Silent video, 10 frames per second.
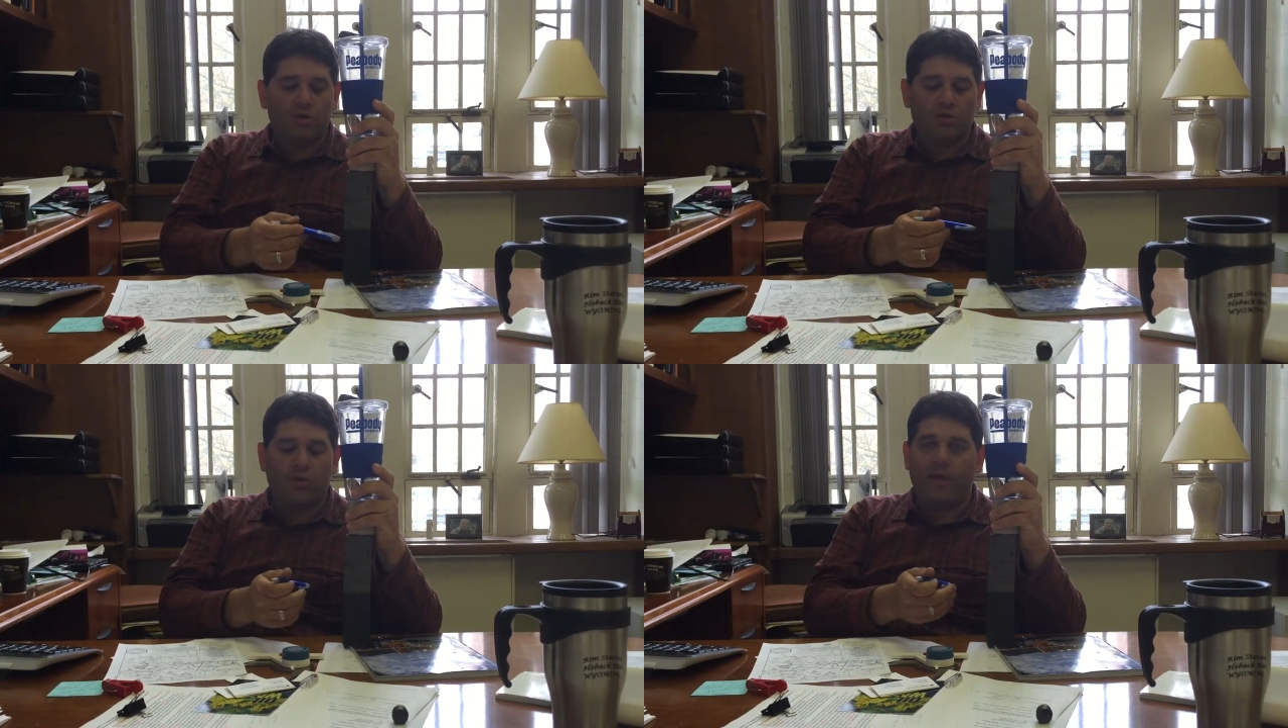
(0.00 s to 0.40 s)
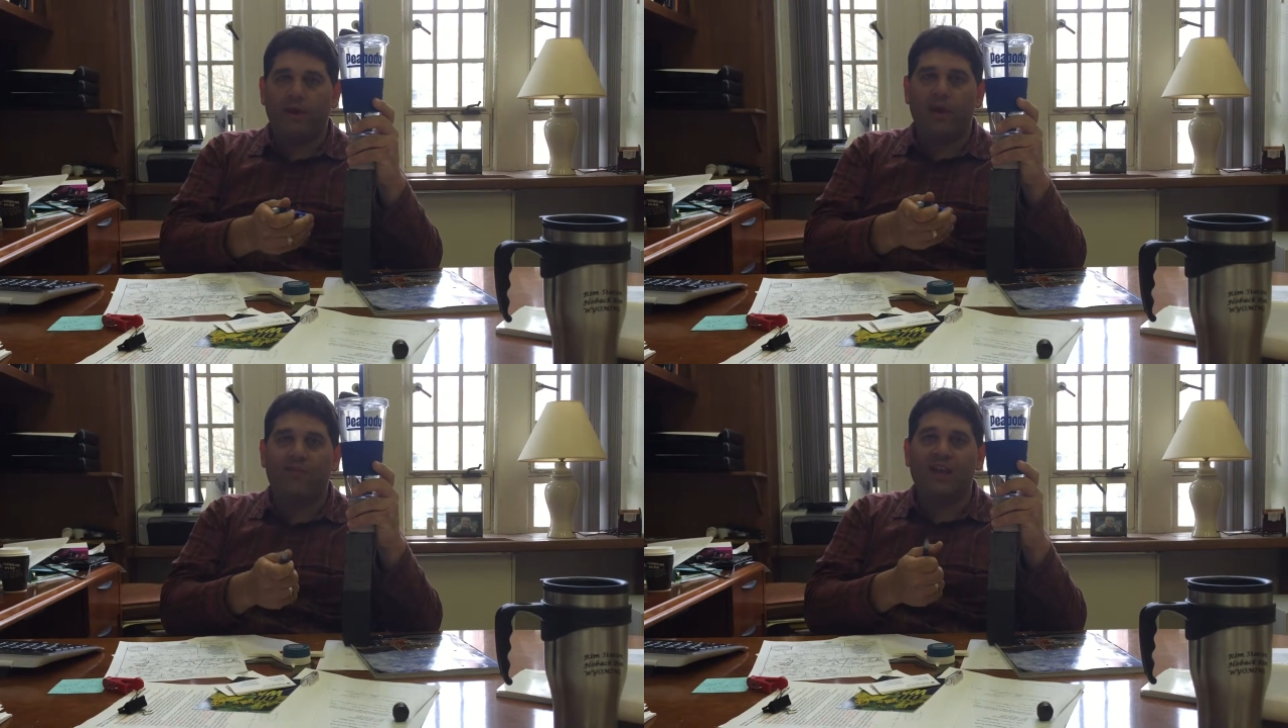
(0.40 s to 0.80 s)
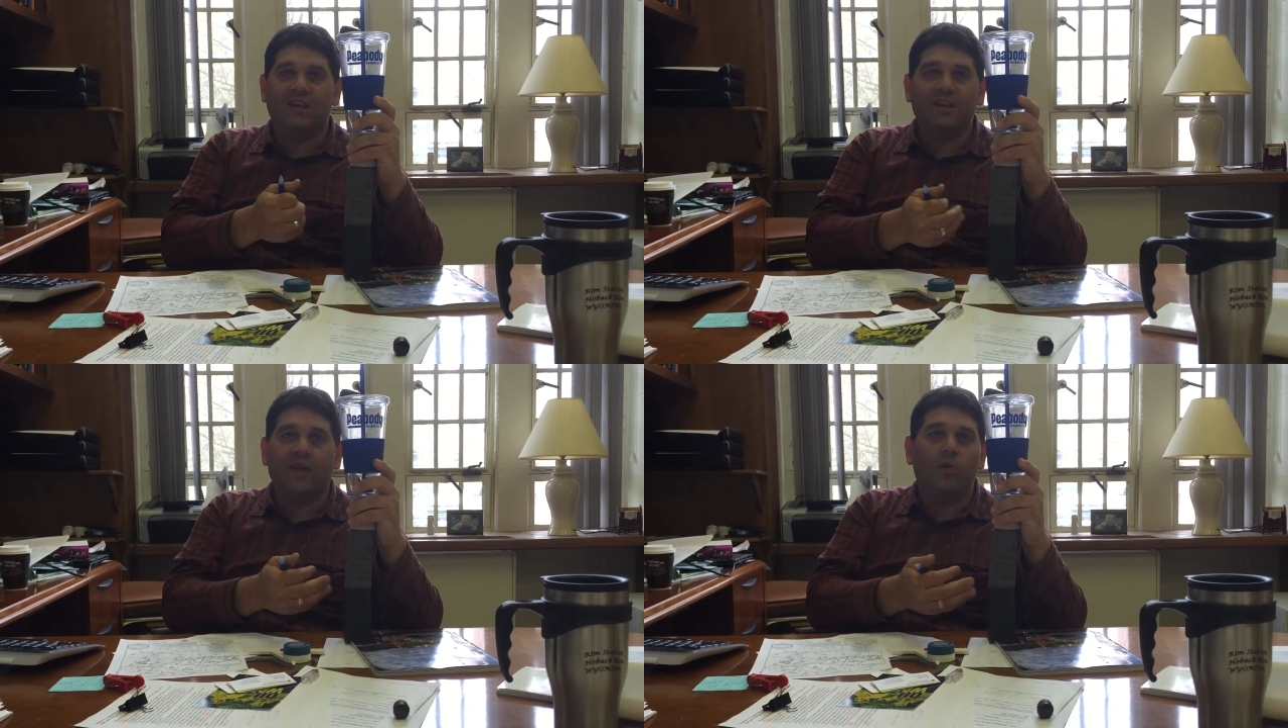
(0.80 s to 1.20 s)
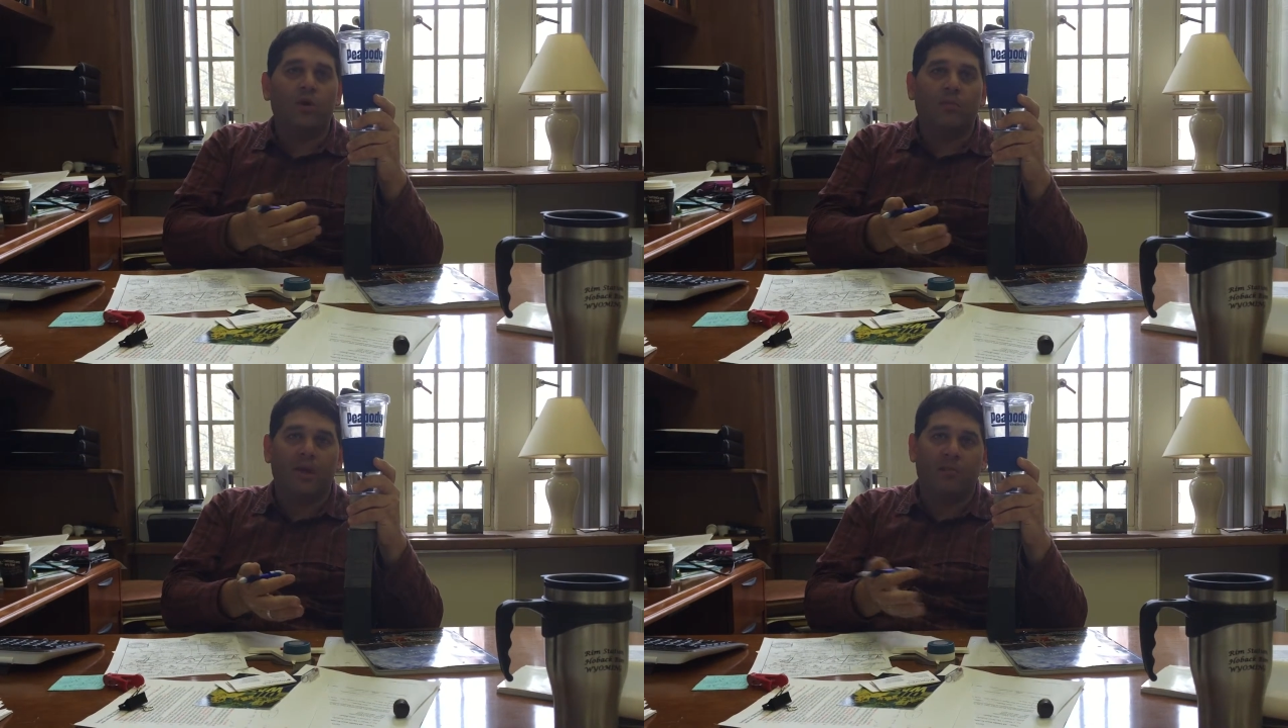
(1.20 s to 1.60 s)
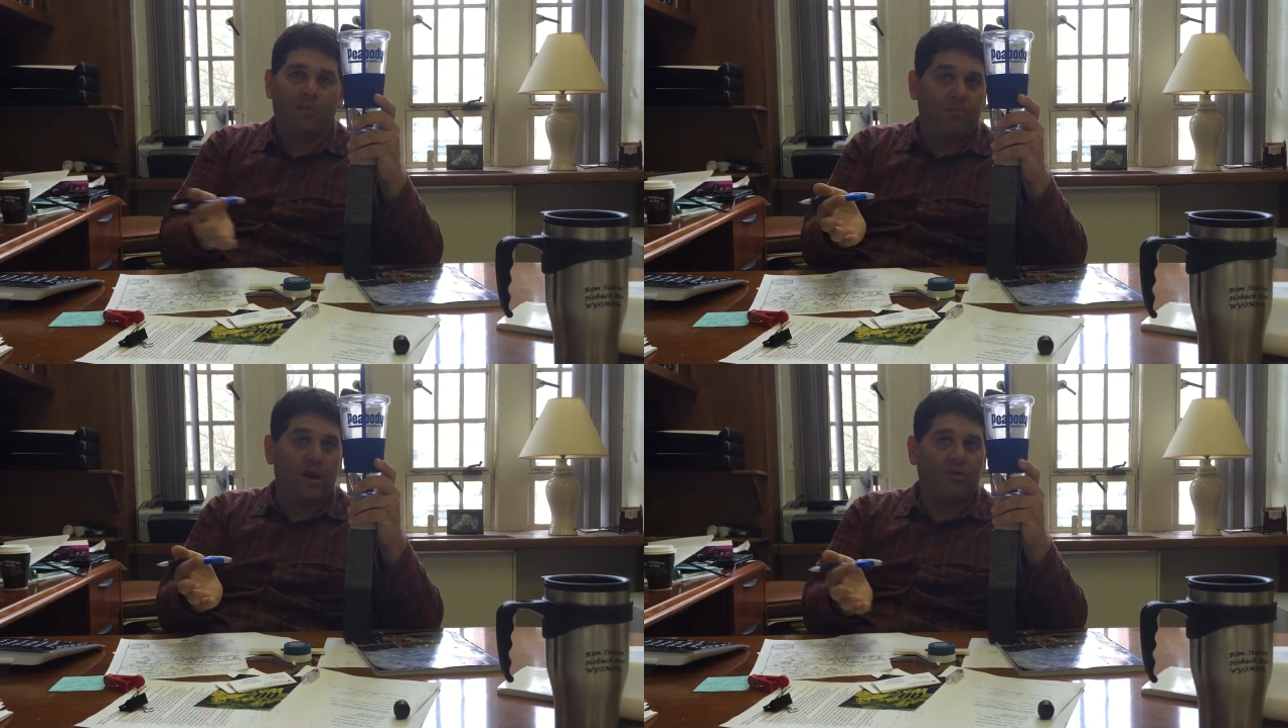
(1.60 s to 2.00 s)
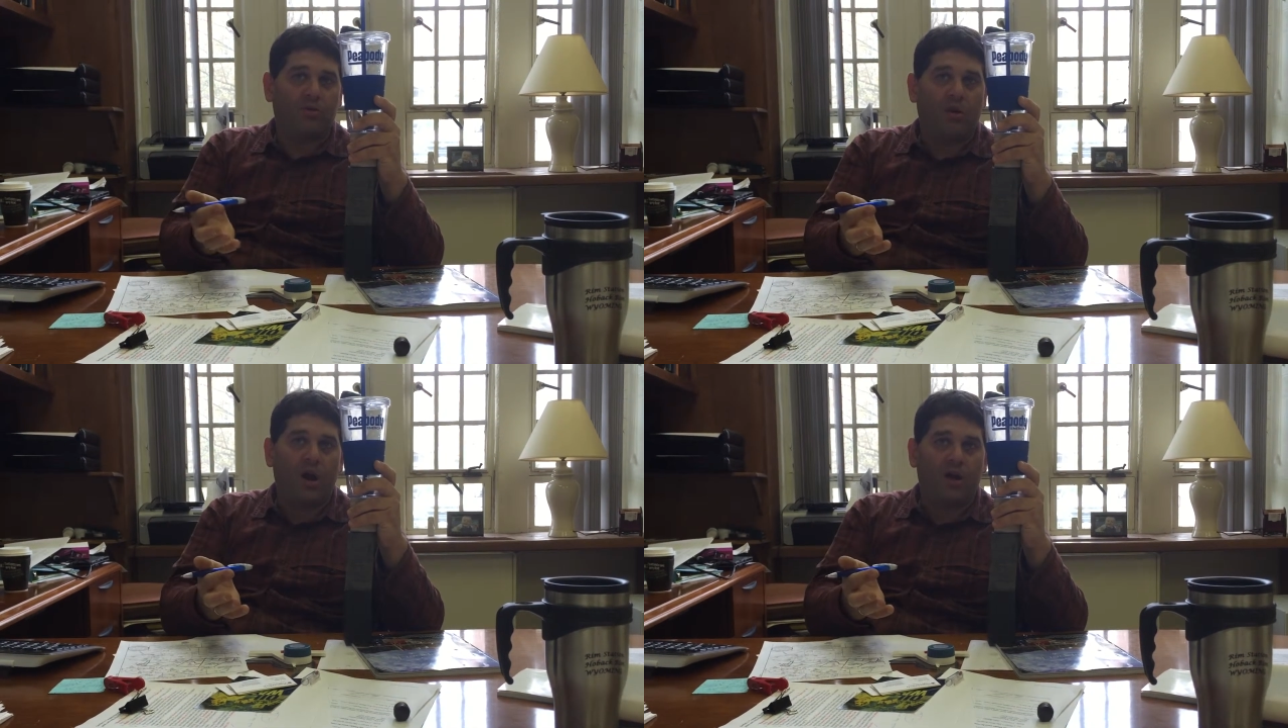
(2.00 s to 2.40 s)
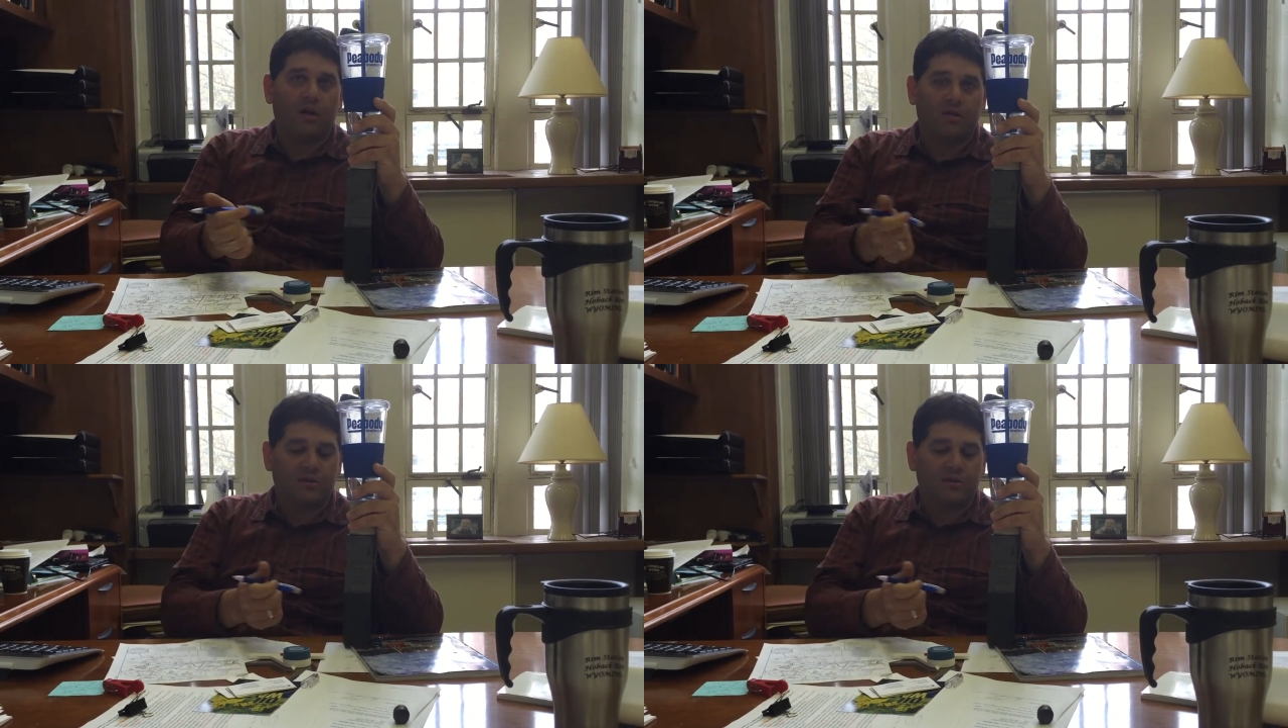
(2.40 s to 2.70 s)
So if they did, they wouldn't be able to break the rock.